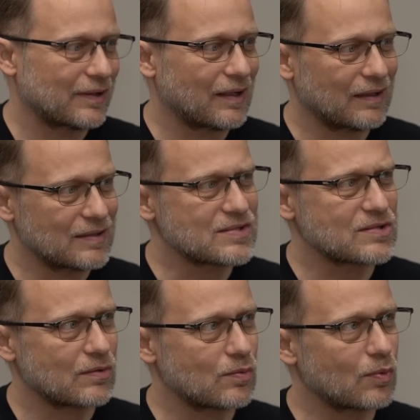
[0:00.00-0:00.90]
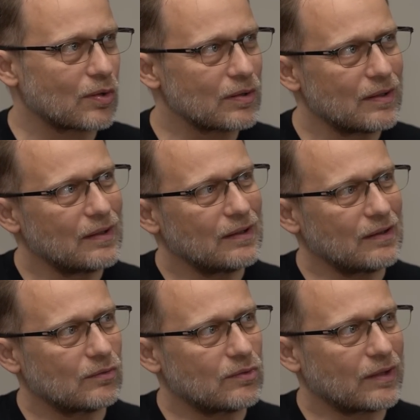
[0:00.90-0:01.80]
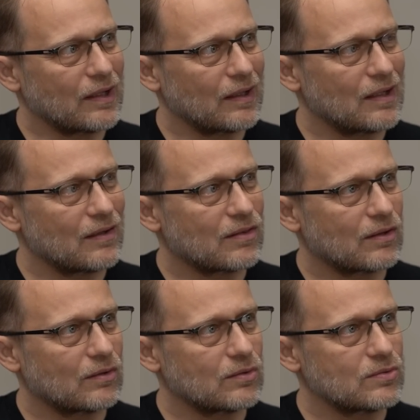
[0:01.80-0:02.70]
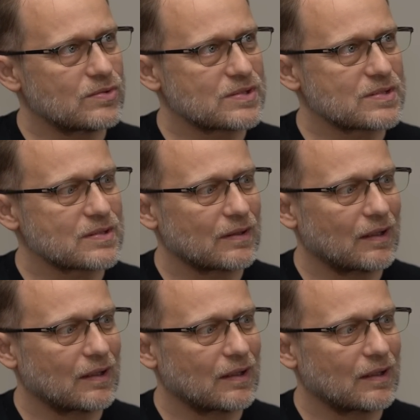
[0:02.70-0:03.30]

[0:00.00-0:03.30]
And so we're looking at those